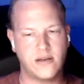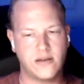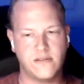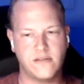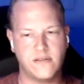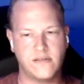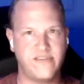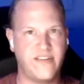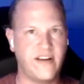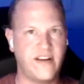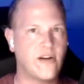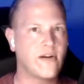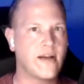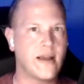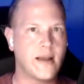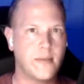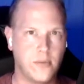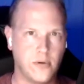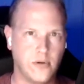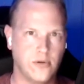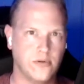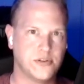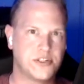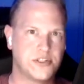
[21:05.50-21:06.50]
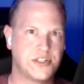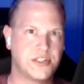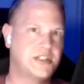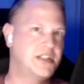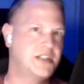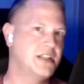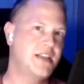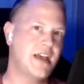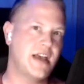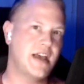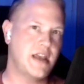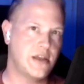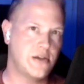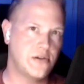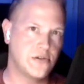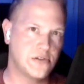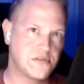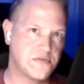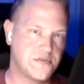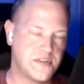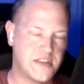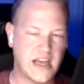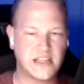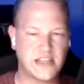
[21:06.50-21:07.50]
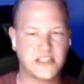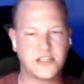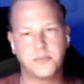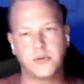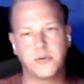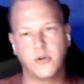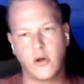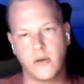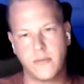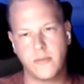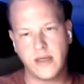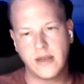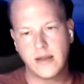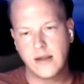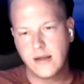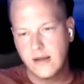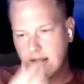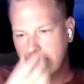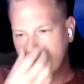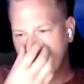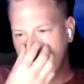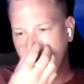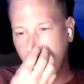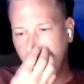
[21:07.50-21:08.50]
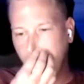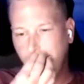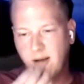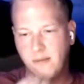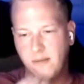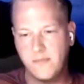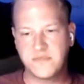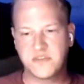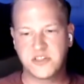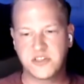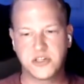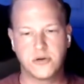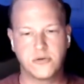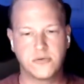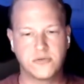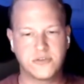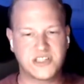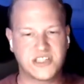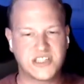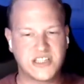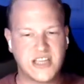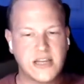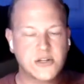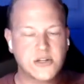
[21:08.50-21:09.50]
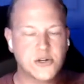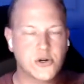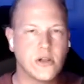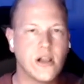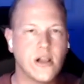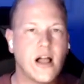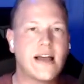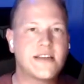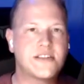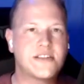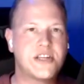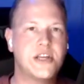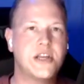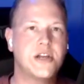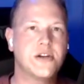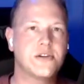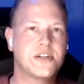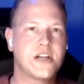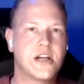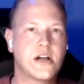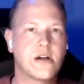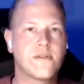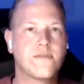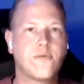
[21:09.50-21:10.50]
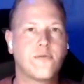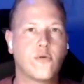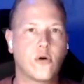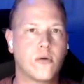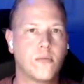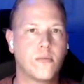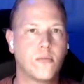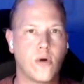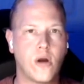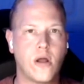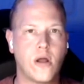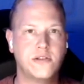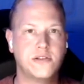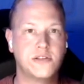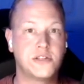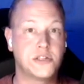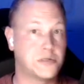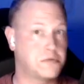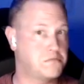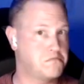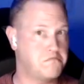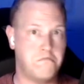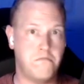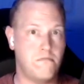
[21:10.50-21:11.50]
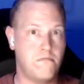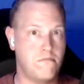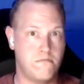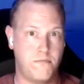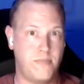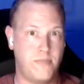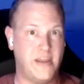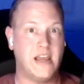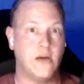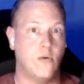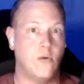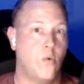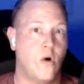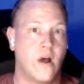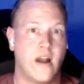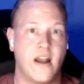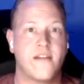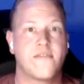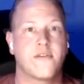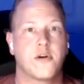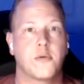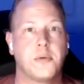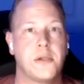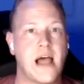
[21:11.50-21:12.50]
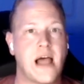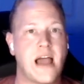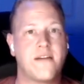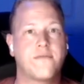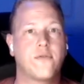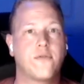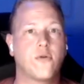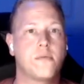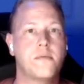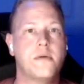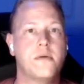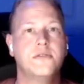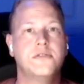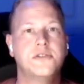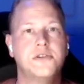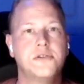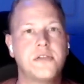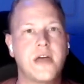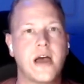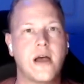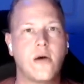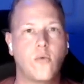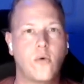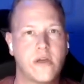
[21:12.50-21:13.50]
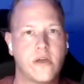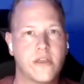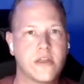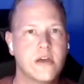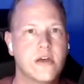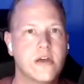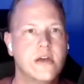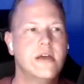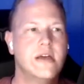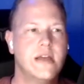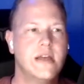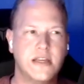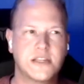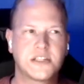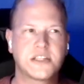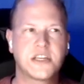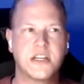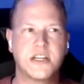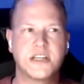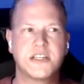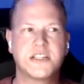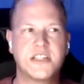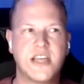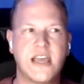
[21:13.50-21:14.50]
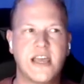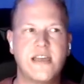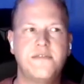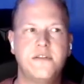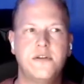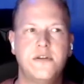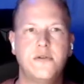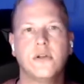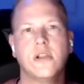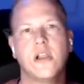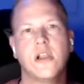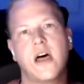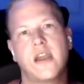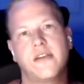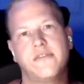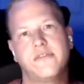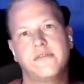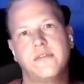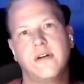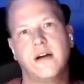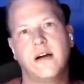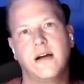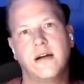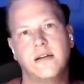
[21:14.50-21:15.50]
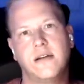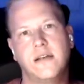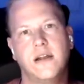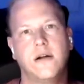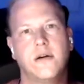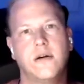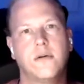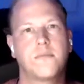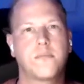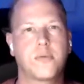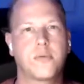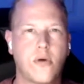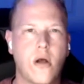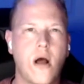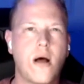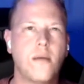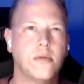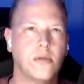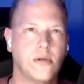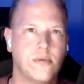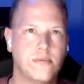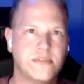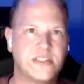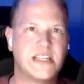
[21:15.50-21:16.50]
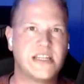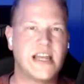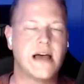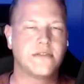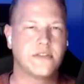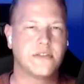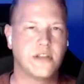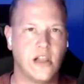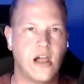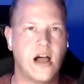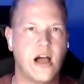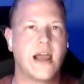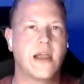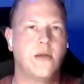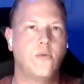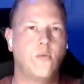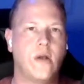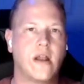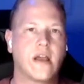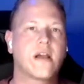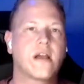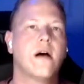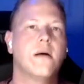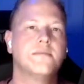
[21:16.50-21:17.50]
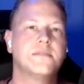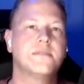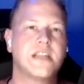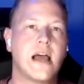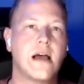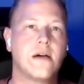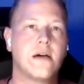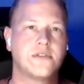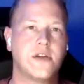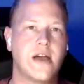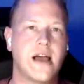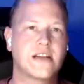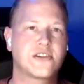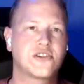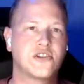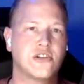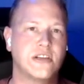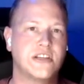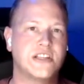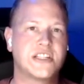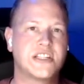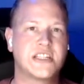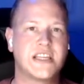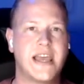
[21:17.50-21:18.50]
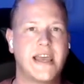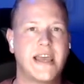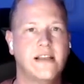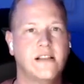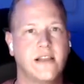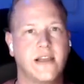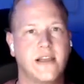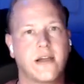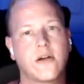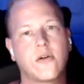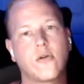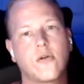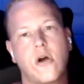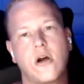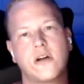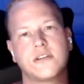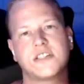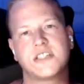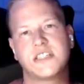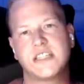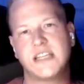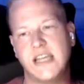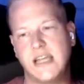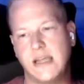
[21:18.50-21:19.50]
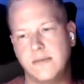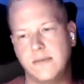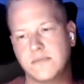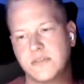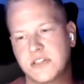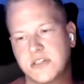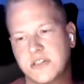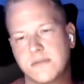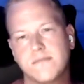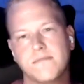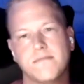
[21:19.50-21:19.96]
variables did they use for that deployment? So centralizing your Terraform runs, be it whatever platform you do that with, is going to save you a lot of problems down the line when it comes down to actually scaling across teams.